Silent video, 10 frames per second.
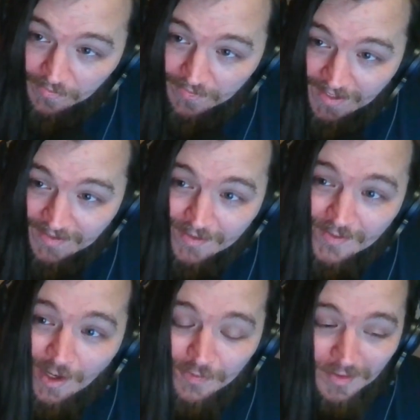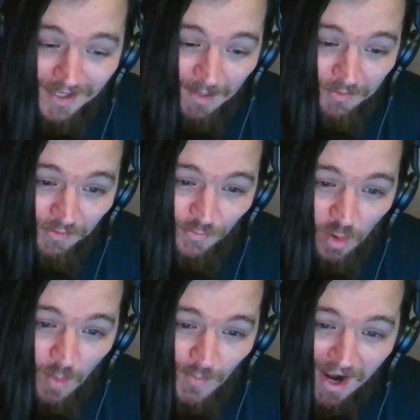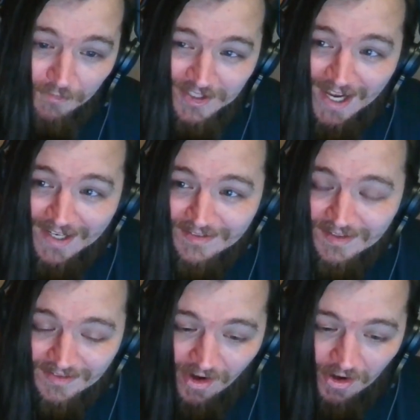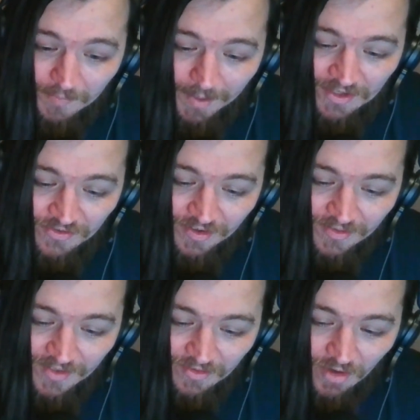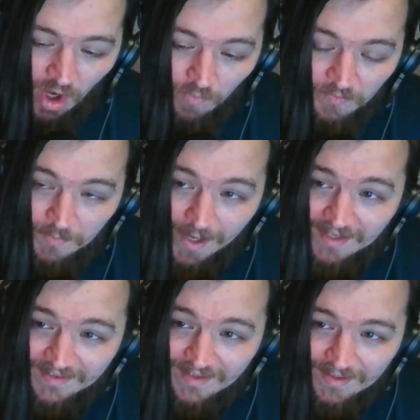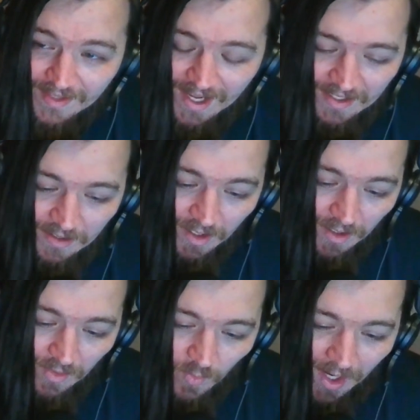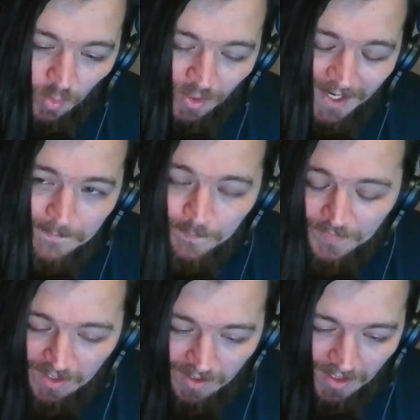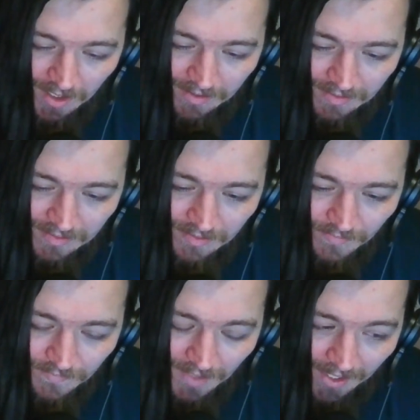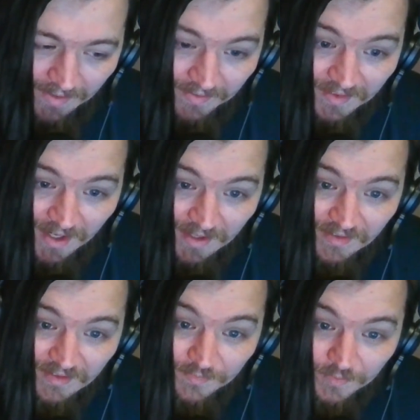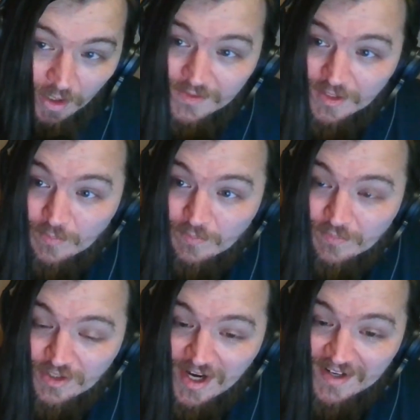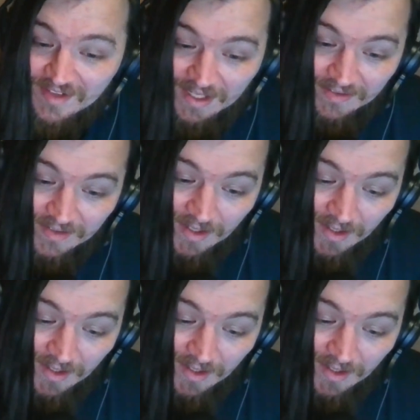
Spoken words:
said quite a few times. Just throw on whatever attackers he's got on the bench and just hope for the best that they whack one in, and that is his go-to to change things.